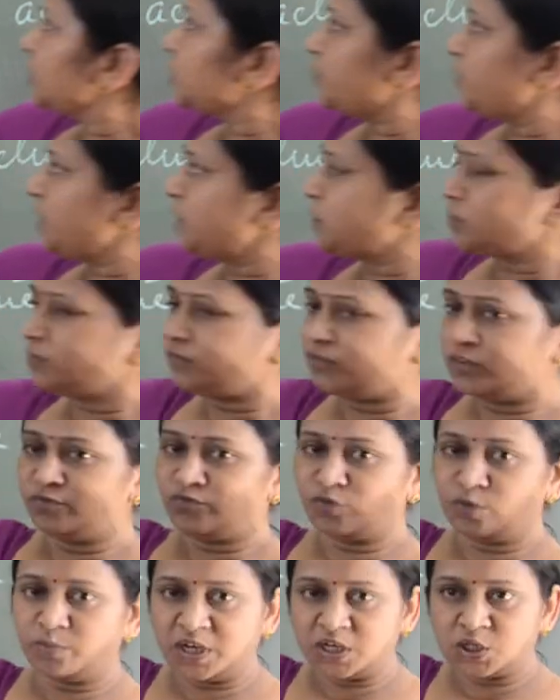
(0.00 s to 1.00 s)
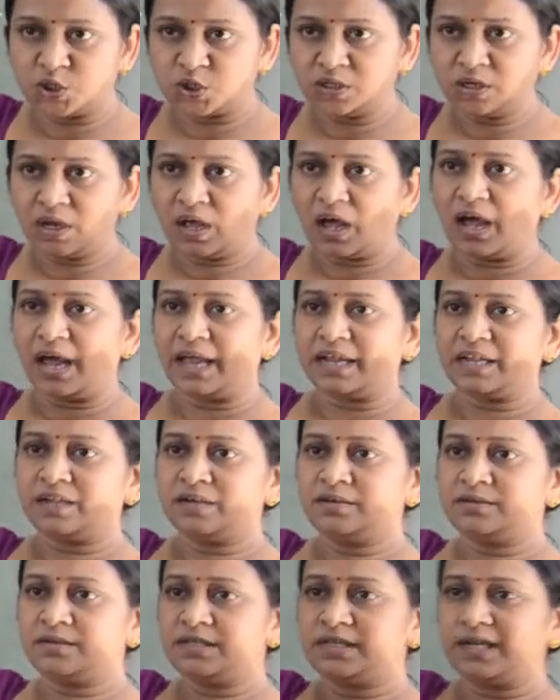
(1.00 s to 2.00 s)
piece of information, I
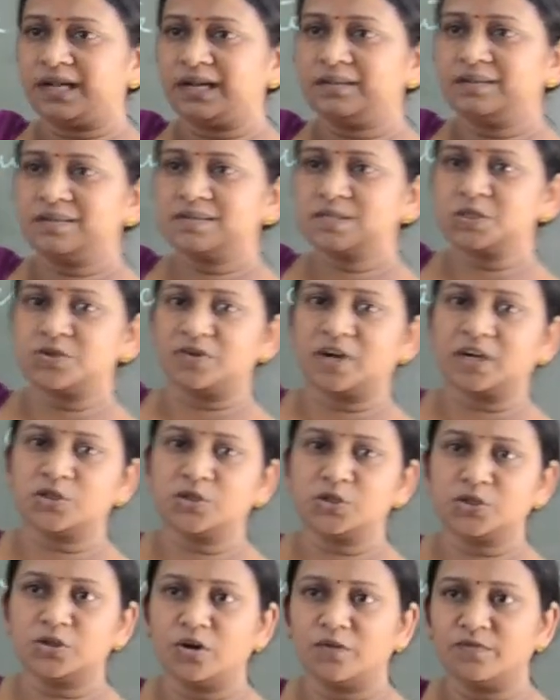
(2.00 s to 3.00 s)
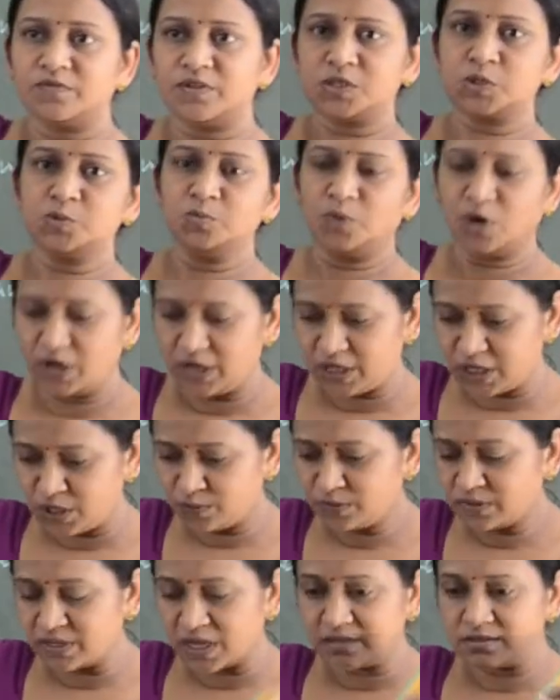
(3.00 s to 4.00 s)
can tell the structure of this
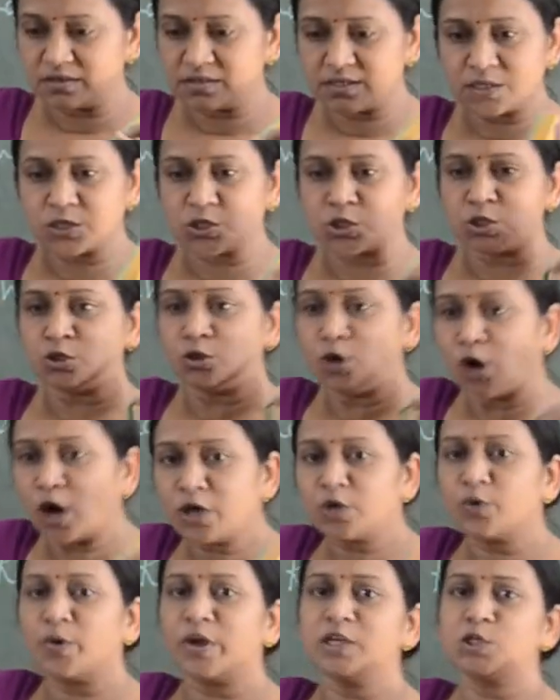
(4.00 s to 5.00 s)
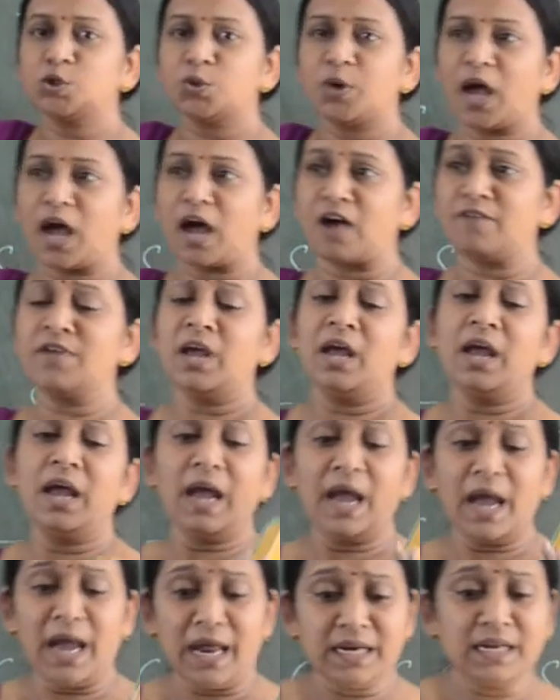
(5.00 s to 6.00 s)
molecule that this is not going to have
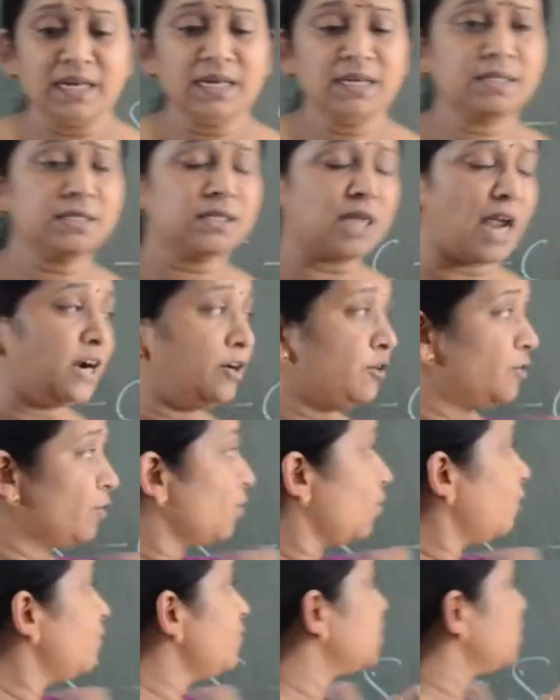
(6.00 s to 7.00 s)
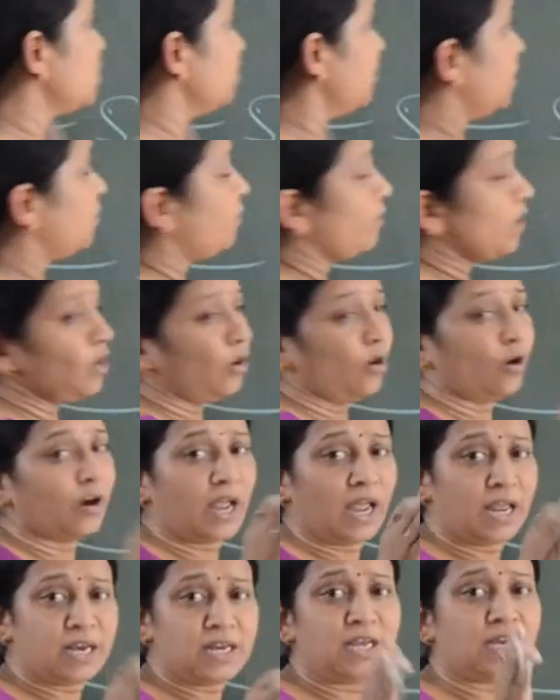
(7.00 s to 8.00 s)
any center of symmetry or
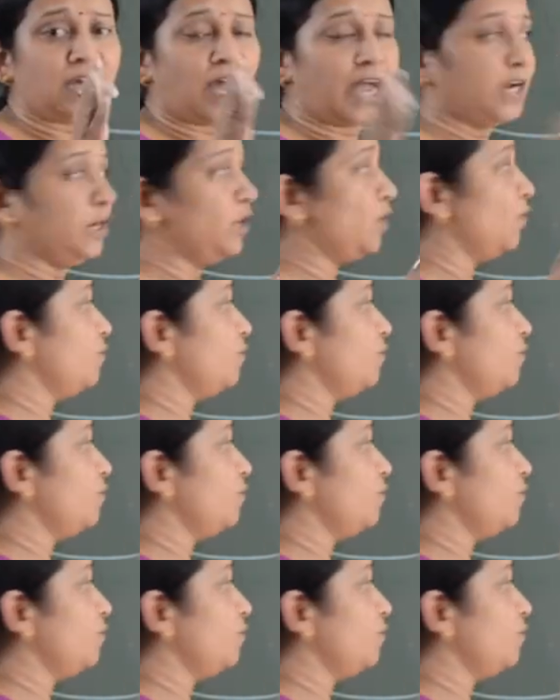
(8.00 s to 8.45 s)
any kind of